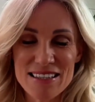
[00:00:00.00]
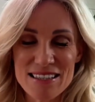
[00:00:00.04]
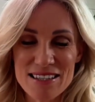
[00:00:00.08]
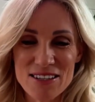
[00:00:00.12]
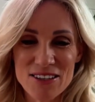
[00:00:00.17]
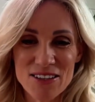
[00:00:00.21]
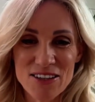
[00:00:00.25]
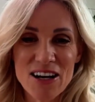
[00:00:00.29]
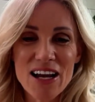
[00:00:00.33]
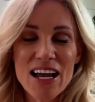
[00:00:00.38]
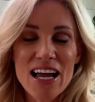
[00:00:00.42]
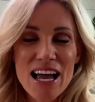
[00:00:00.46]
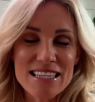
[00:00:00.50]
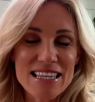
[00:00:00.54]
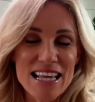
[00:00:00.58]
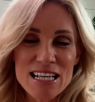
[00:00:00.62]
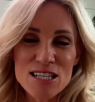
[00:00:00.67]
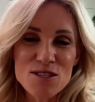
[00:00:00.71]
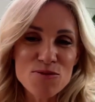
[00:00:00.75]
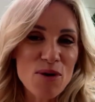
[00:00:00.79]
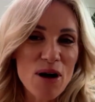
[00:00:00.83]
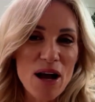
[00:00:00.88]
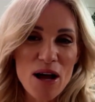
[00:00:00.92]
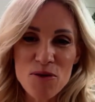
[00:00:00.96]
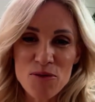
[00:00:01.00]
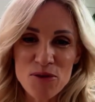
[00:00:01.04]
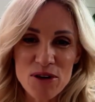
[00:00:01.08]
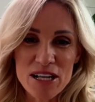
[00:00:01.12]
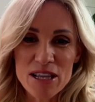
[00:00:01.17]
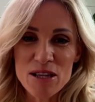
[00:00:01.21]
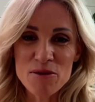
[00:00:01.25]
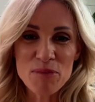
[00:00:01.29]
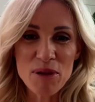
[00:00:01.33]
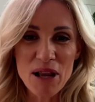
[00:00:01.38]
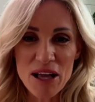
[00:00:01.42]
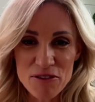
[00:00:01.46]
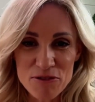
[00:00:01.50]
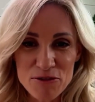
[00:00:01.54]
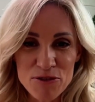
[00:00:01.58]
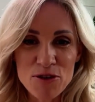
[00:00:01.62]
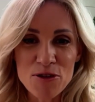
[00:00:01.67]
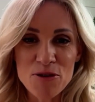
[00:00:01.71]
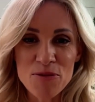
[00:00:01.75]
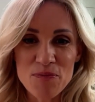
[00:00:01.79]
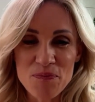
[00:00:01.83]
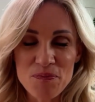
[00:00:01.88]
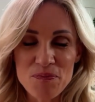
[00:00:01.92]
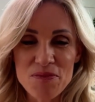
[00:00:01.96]
So that's why I wanted the
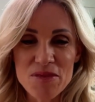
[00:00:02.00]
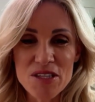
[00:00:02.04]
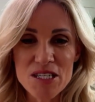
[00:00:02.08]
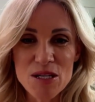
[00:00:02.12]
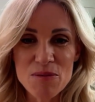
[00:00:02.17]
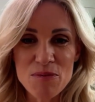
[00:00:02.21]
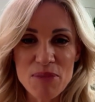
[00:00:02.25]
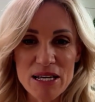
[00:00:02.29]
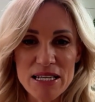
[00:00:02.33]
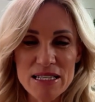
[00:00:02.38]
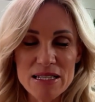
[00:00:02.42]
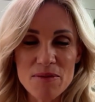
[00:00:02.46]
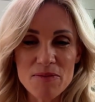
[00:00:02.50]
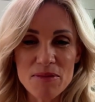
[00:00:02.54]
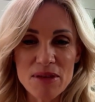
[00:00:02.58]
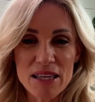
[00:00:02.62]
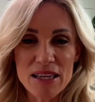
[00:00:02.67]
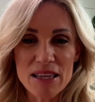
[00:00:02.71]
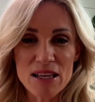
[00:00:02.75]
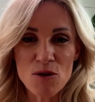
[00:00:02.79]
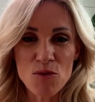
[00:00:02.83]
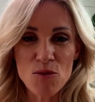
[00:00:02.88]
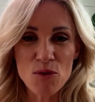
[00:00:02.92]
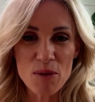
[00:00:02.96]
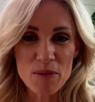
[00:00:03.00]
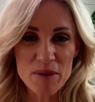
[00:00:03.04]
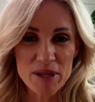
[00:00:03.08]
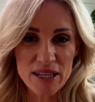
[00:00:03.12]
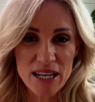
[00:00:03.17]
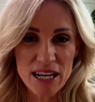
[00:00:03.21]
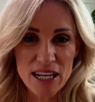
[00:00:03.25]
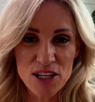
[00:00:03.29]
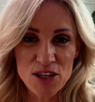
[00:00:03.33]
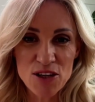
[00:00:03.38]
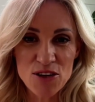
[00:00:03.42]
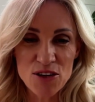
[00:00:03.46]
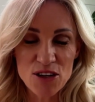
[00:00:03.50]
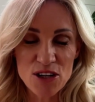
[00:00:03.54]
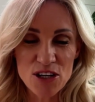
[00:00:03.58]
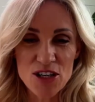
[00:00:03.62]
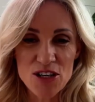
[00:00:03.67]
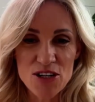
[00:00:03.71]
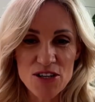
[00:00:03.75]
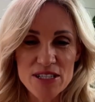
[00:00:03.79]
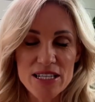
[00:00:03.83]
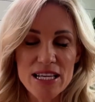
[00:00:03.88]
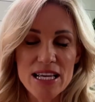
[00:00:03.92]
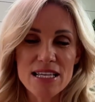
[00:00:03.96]
platform to be something that women like you
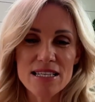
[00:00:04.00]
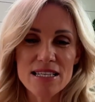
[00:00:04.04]
can use